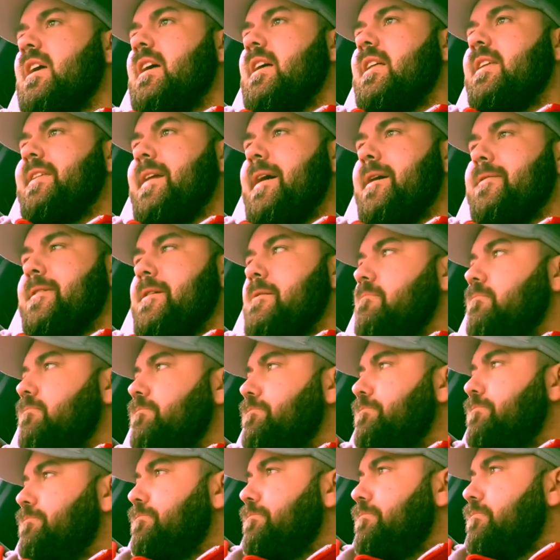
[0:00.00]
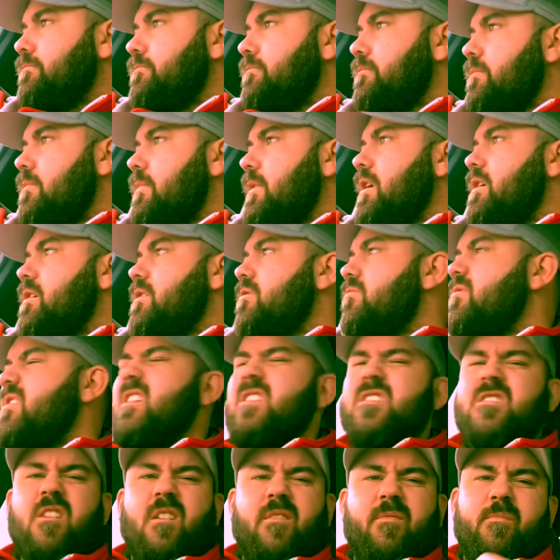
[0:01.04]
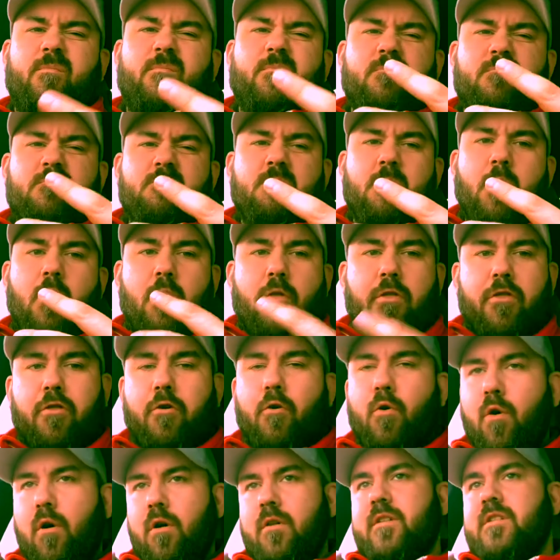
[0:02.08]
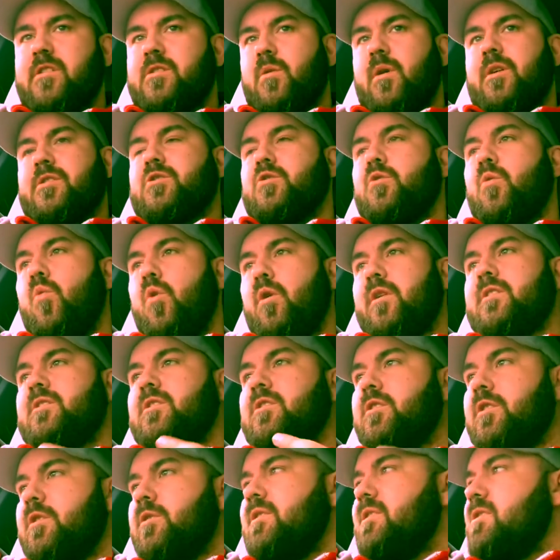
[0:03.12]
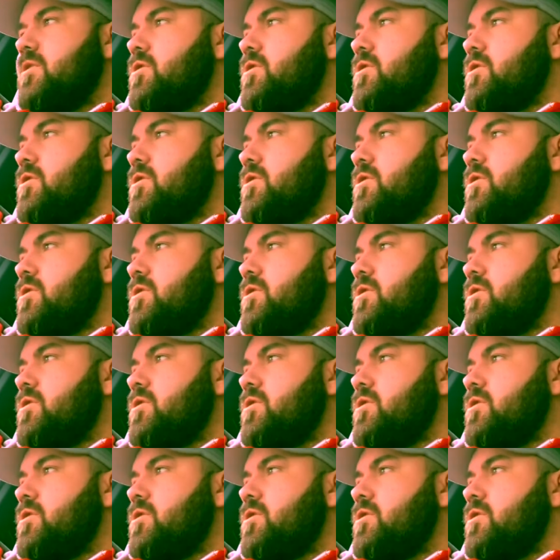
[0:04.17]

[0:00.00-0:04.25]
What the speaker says: Now then, the reason I've thought of this question or wanted to do this